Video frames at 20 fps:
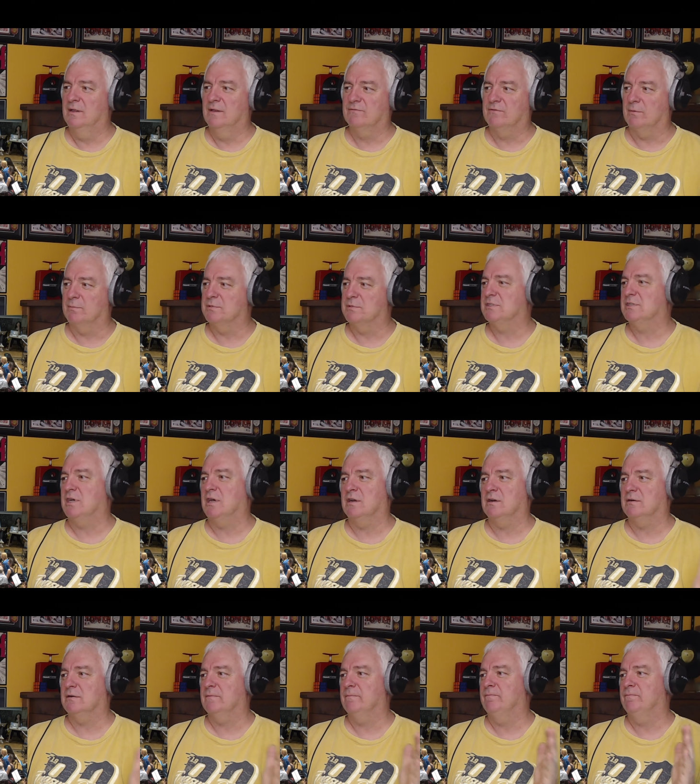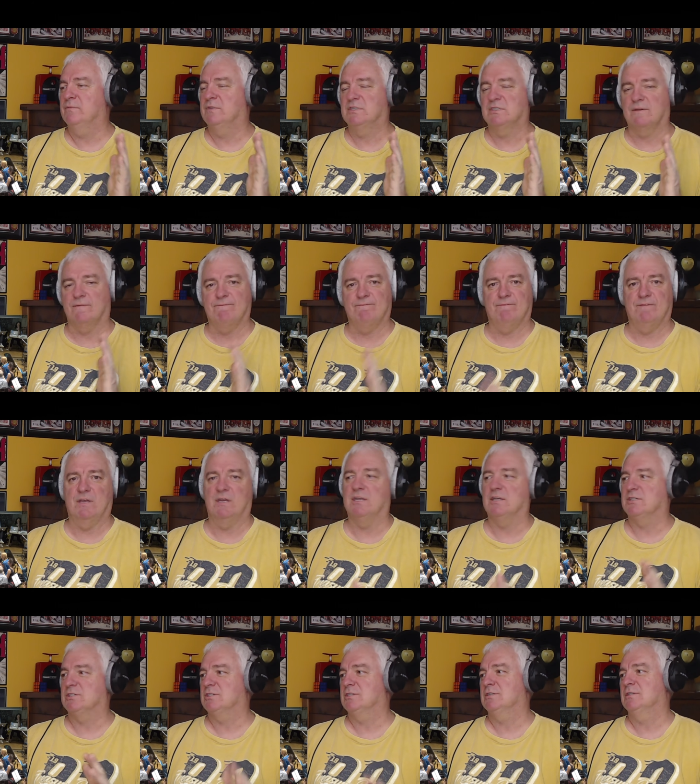from start to
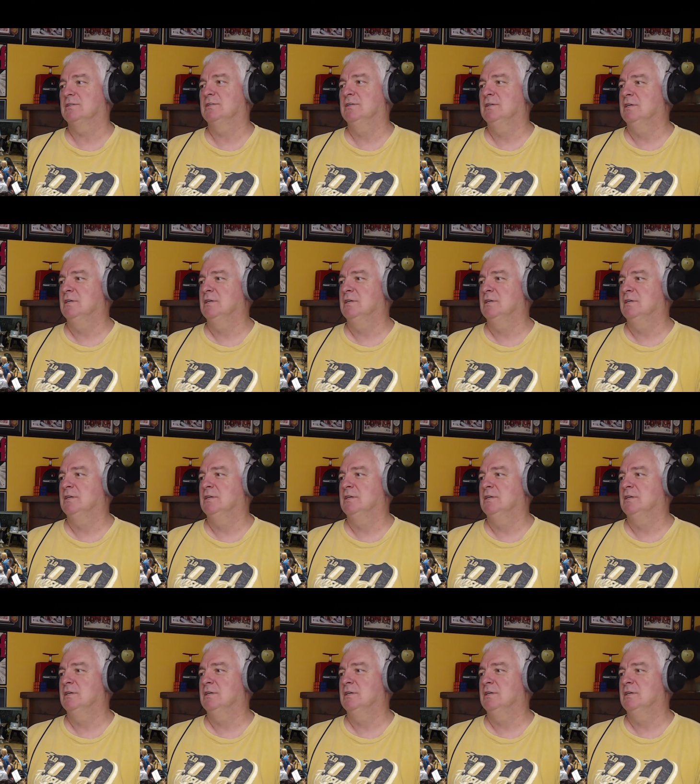finish.